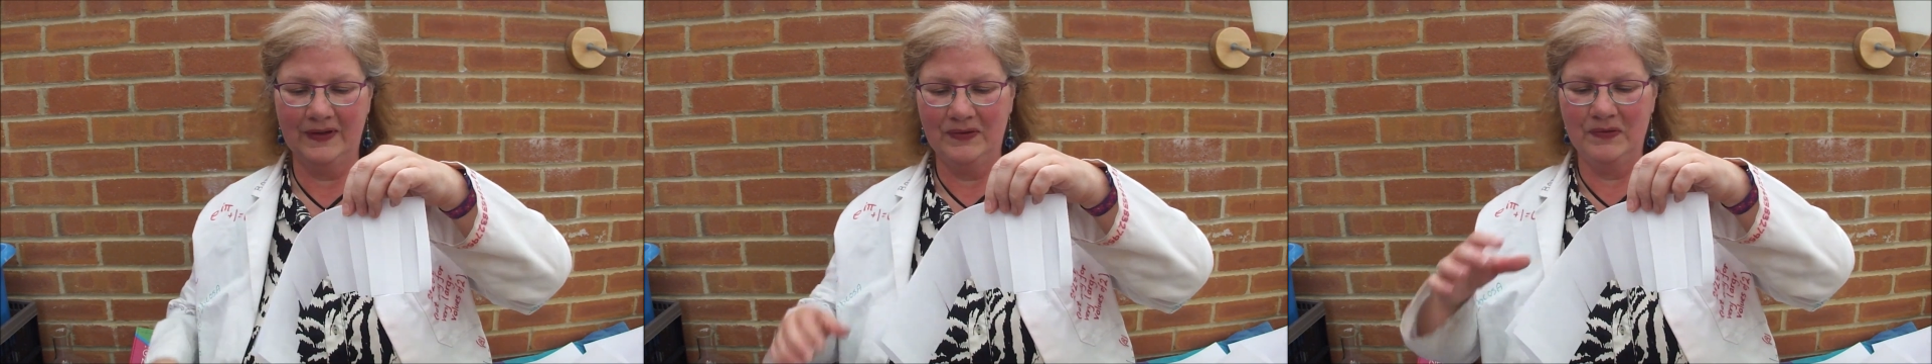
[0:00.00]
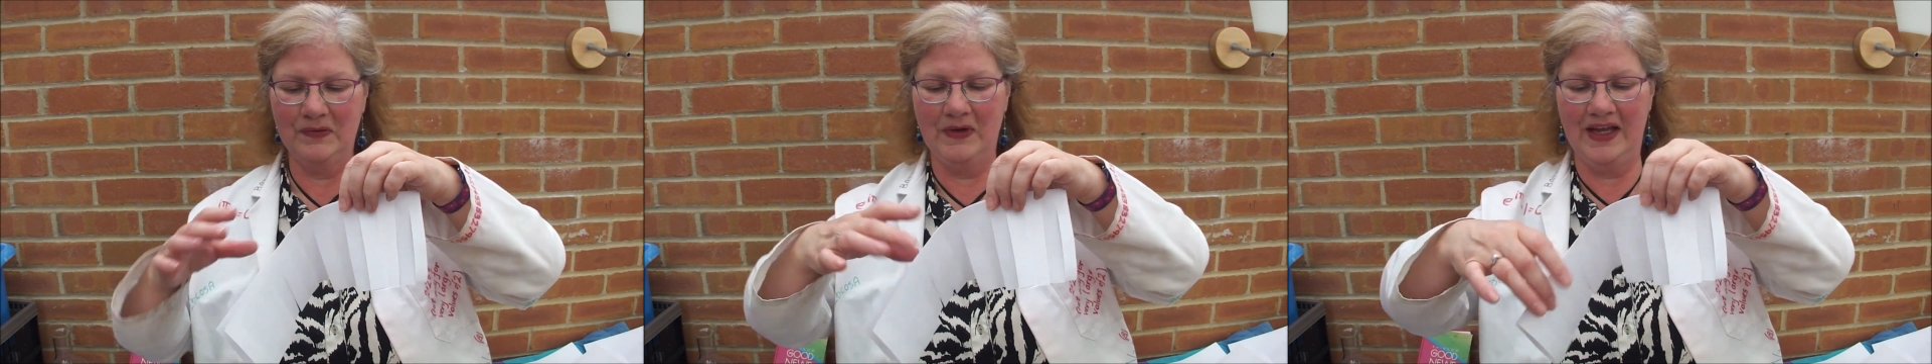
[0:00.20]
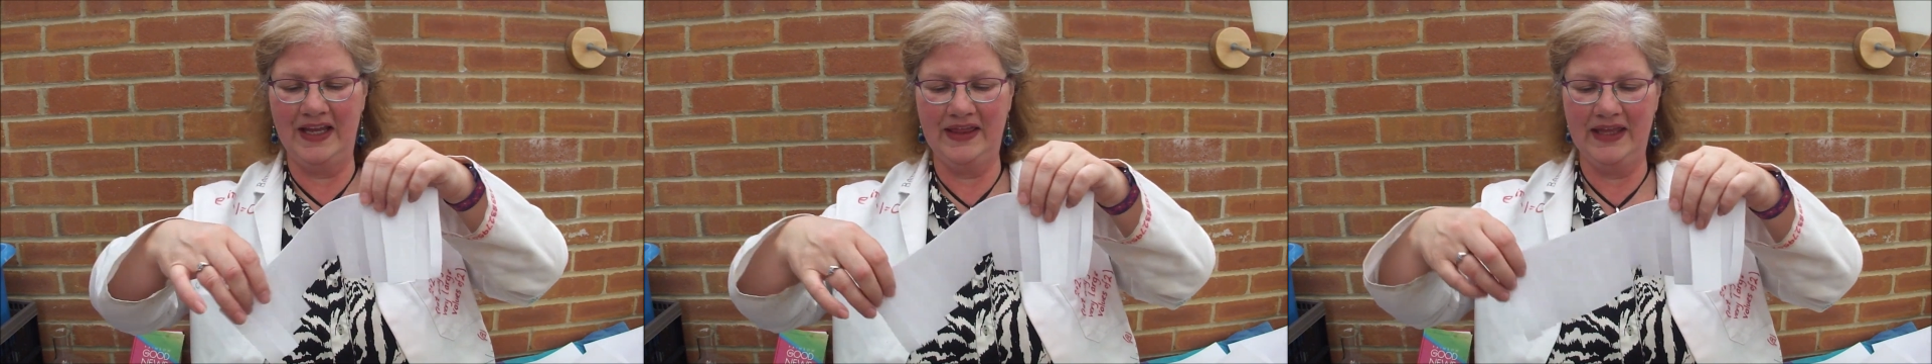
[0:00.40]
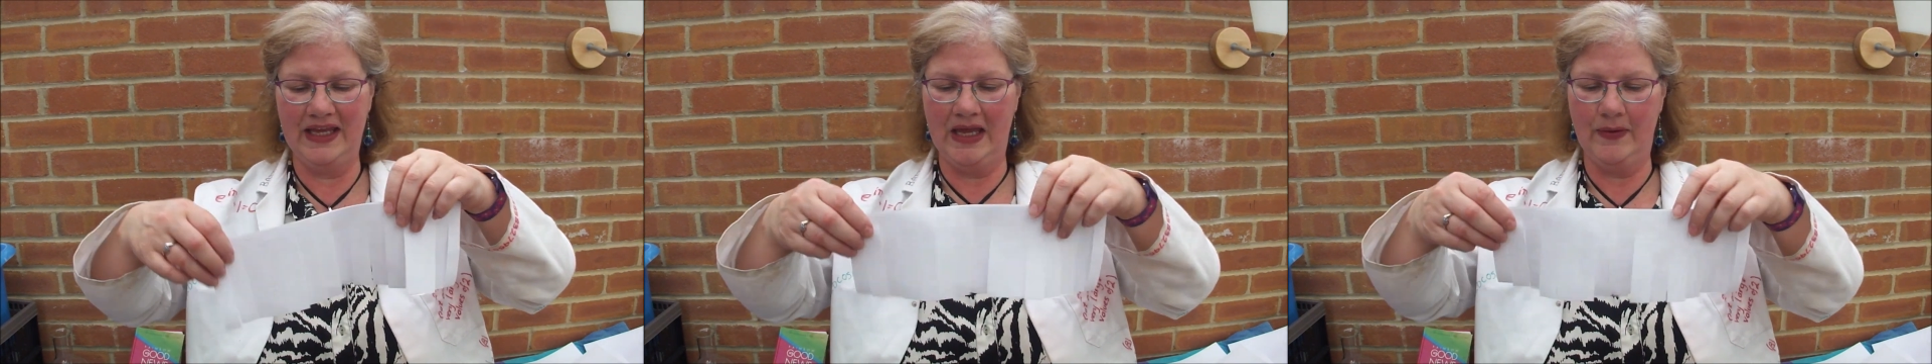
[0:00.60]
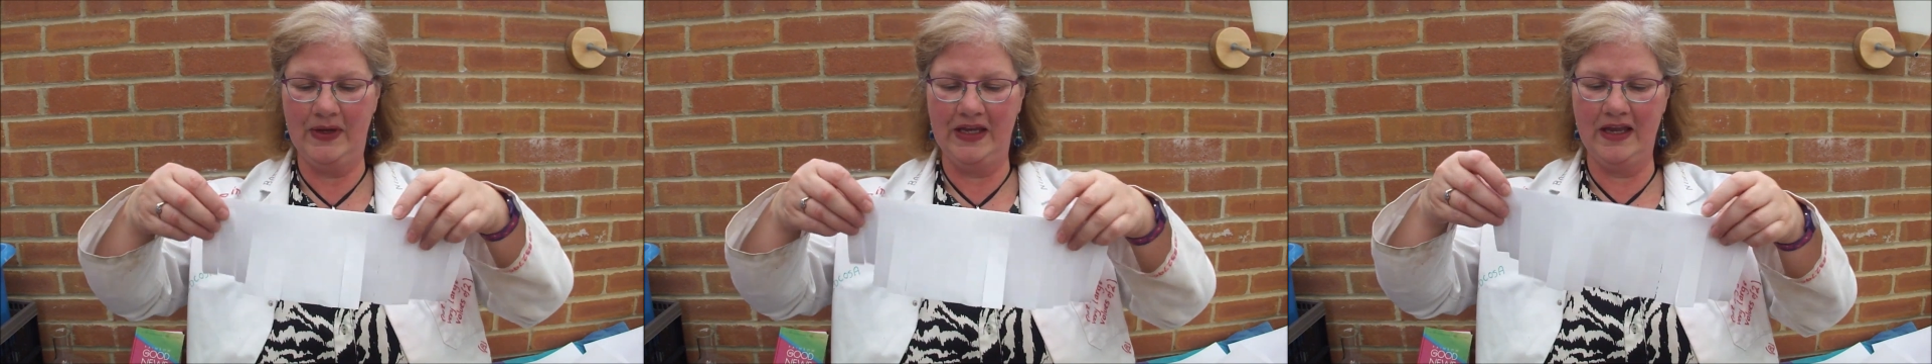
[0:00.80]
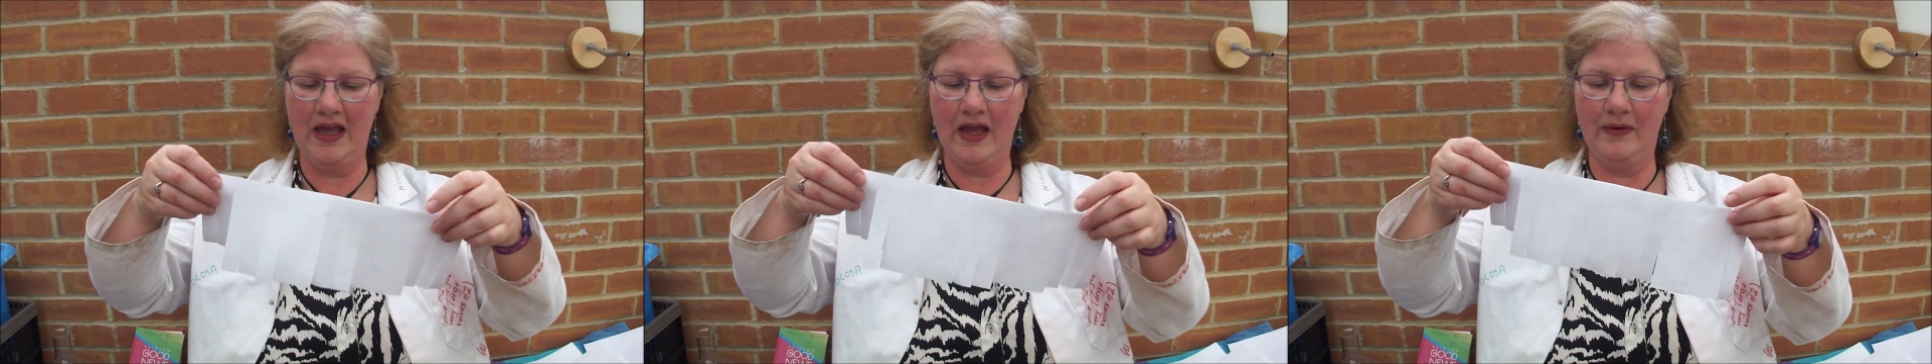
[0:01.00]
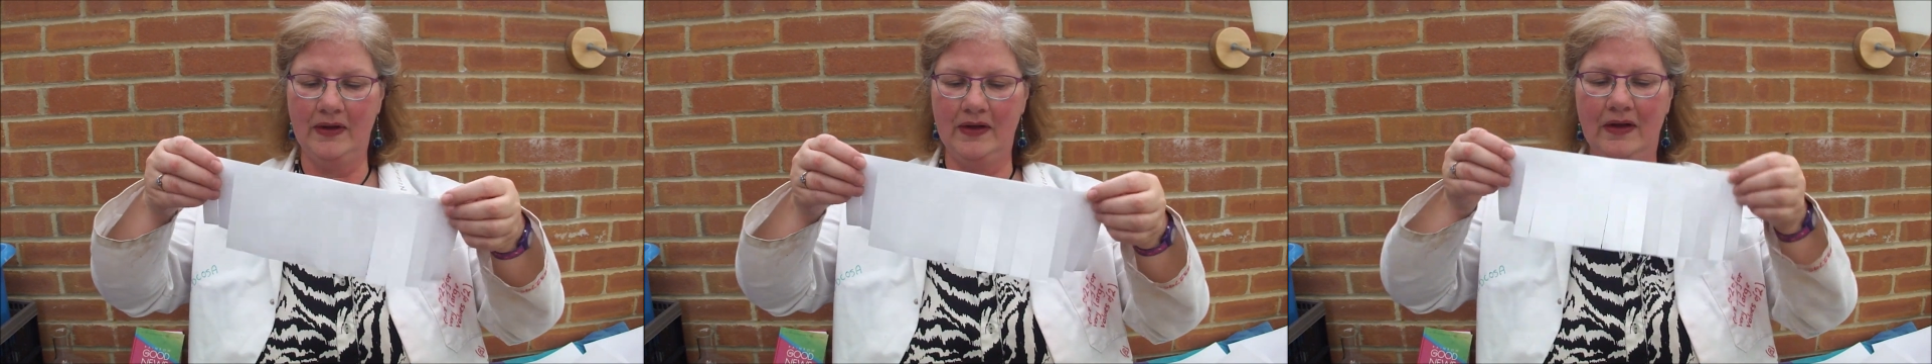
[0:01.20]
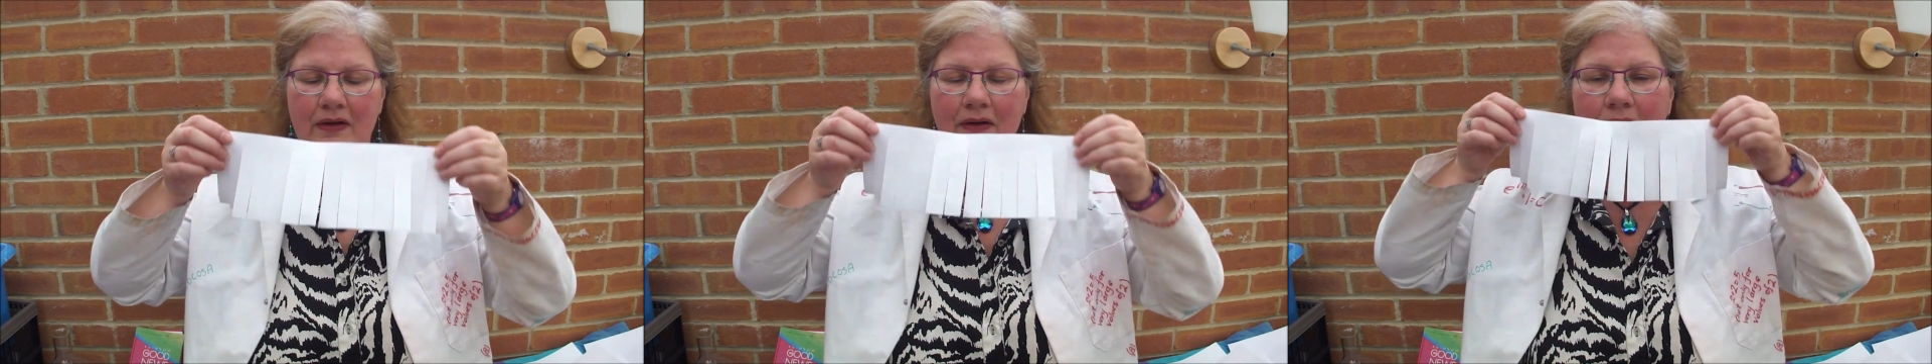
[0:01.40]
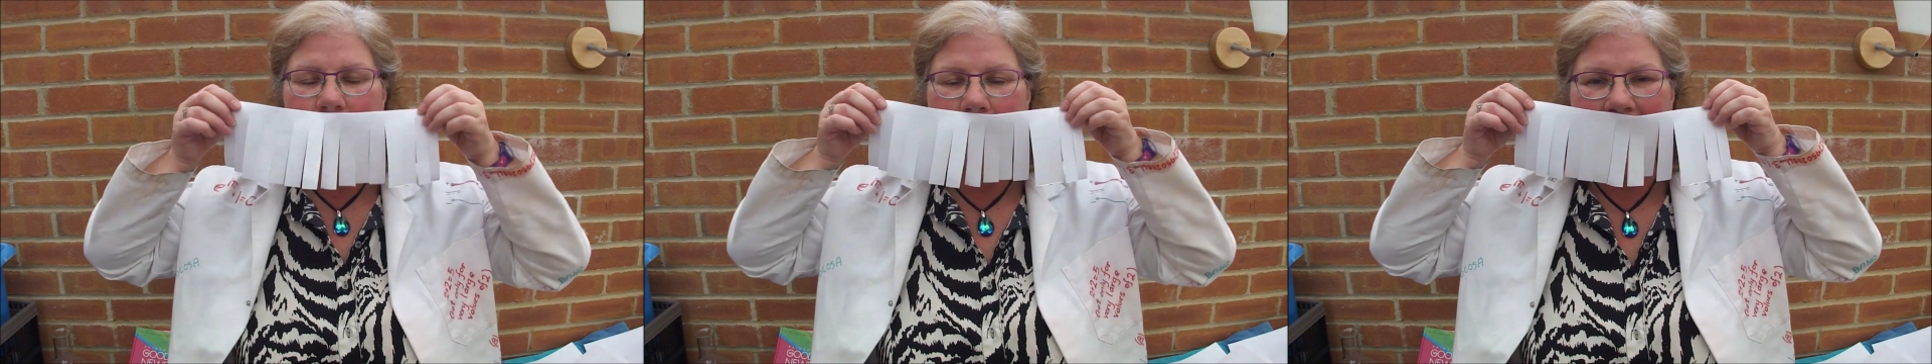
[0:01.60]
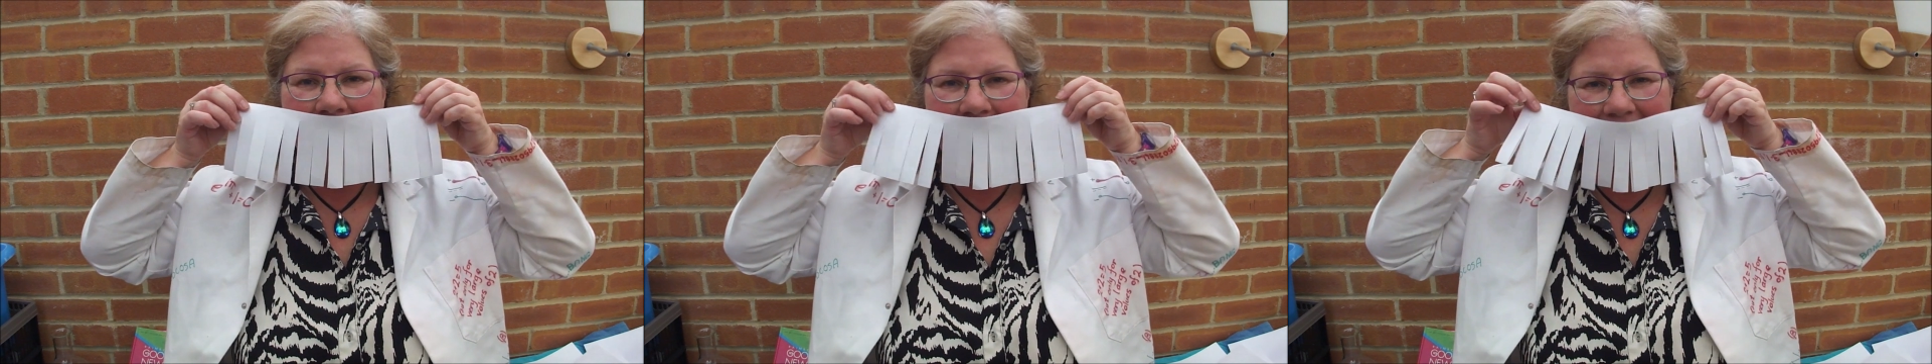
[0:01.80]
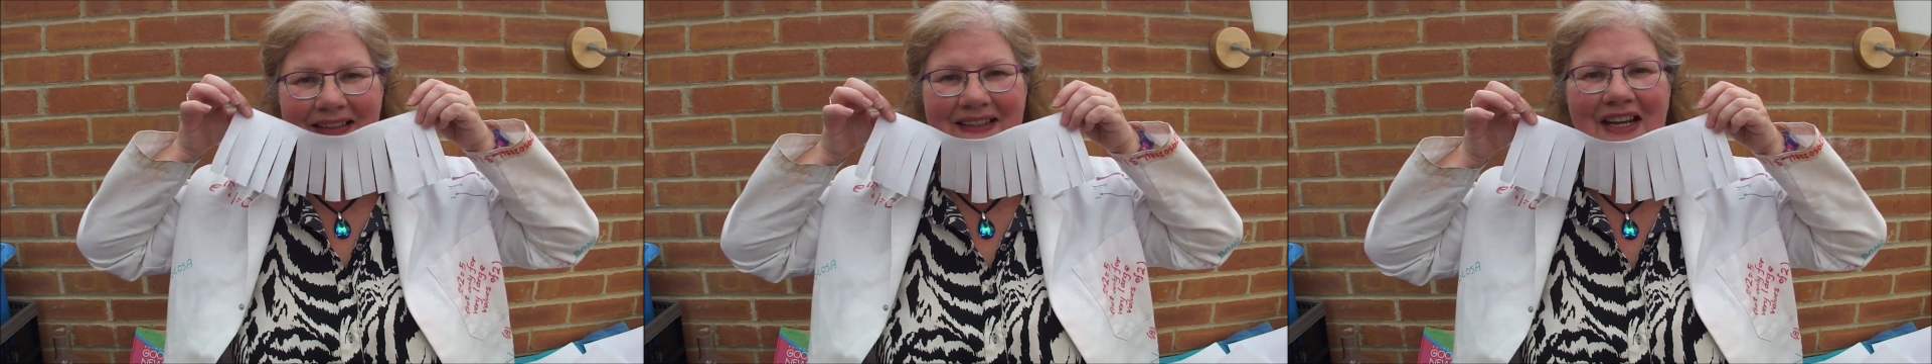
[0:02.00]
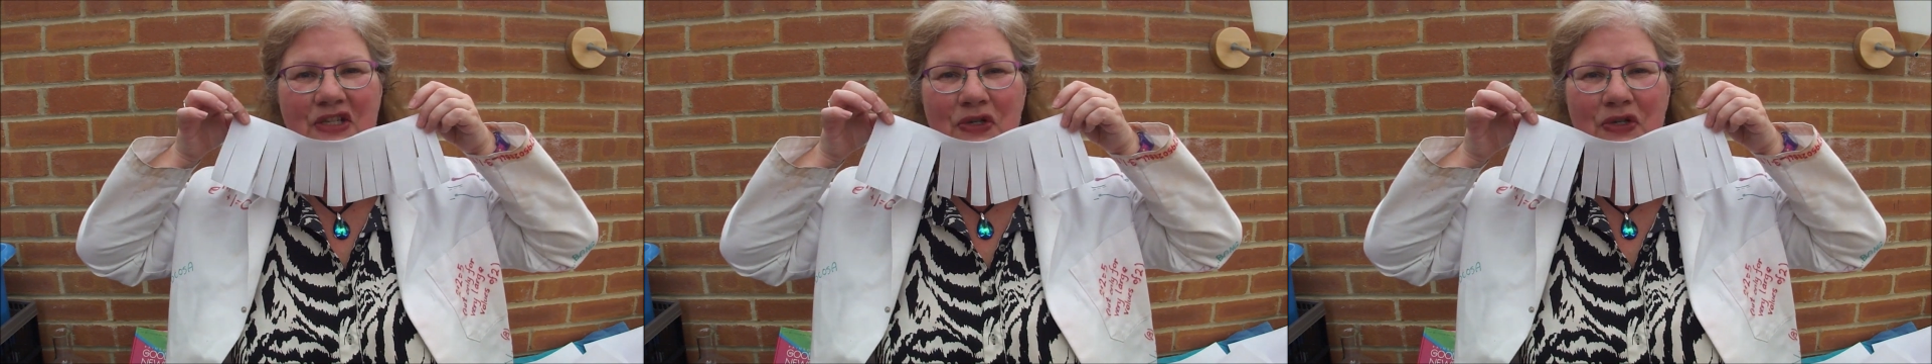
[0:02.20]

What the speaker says: Right, there we go. Looks a bit like a